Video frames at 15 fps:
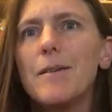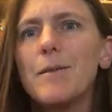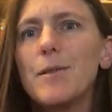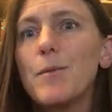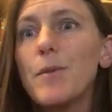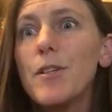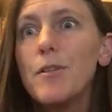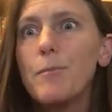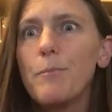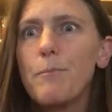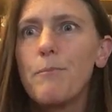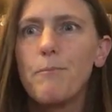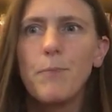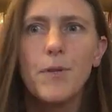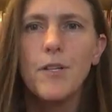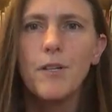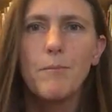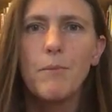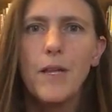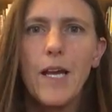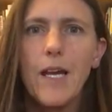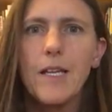is where you put your
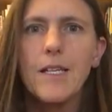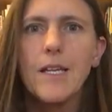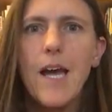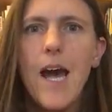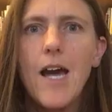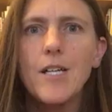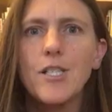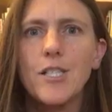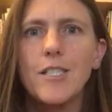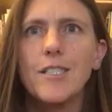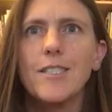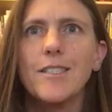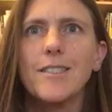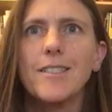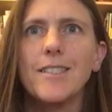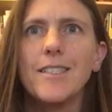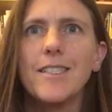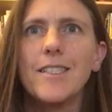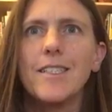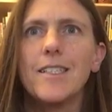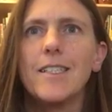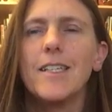plan into action.
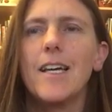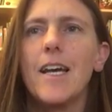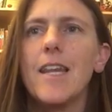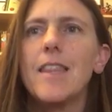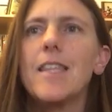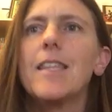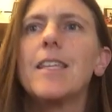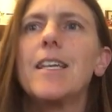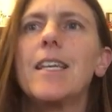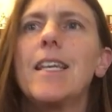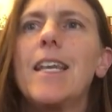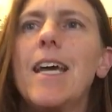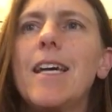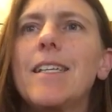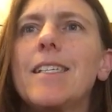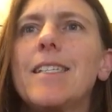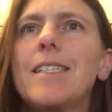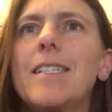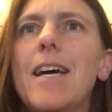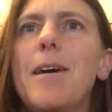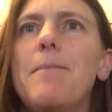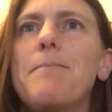And then the next
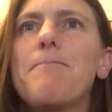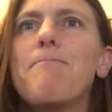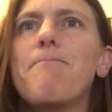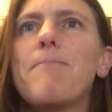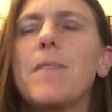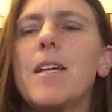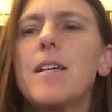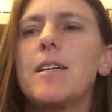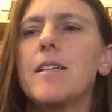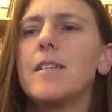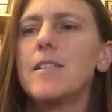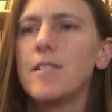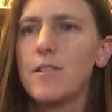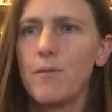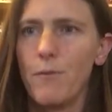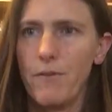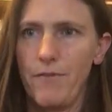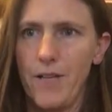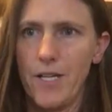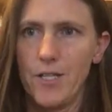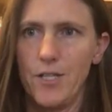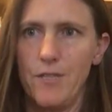step is the
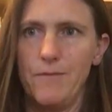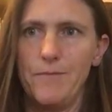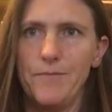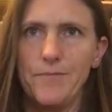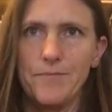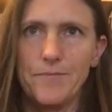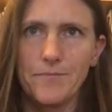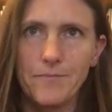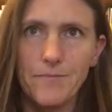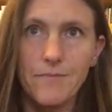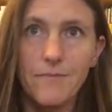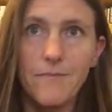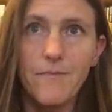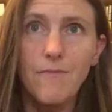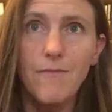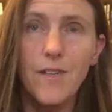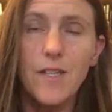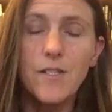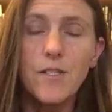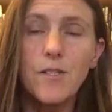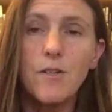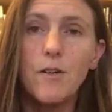reflection.
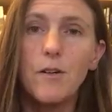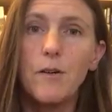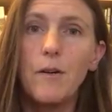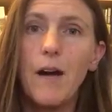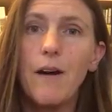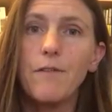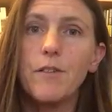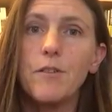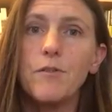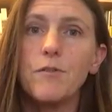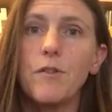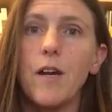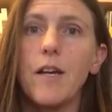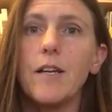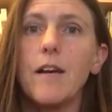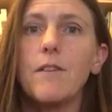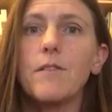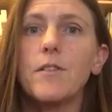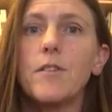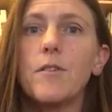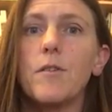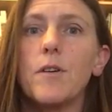So after you tried out
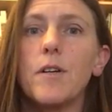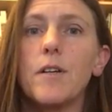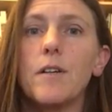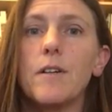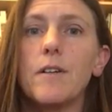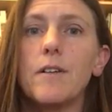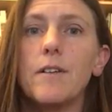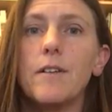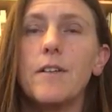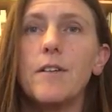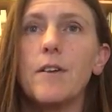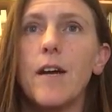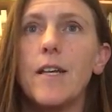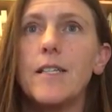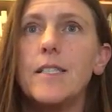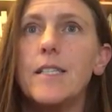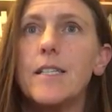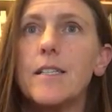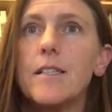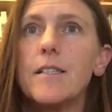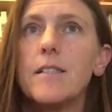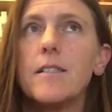your
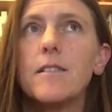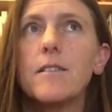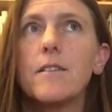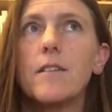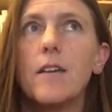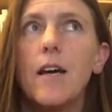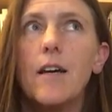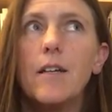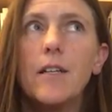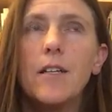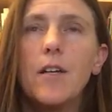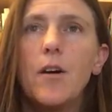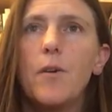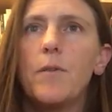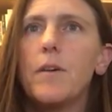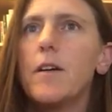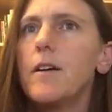ideas, how did it go?